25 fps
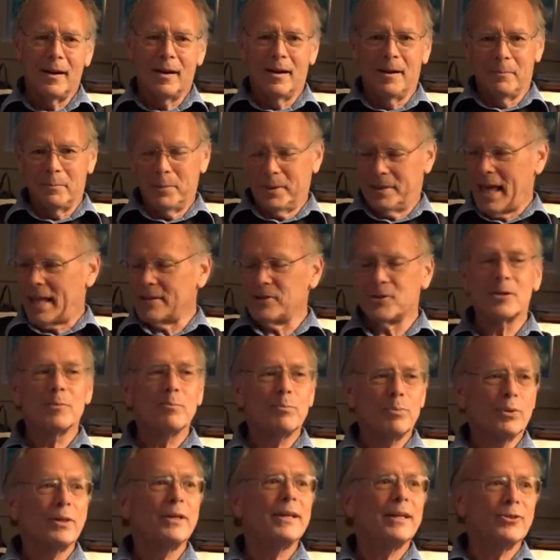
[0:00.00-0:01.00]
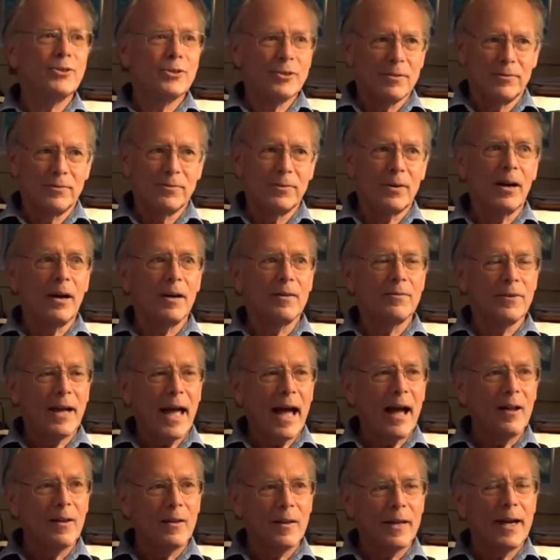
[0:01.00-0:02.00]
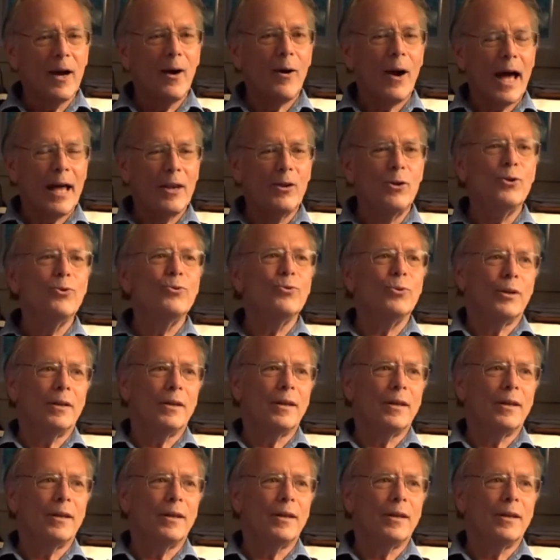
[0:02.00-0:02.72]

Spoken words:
but that's the brilliance of Galileo and Newton.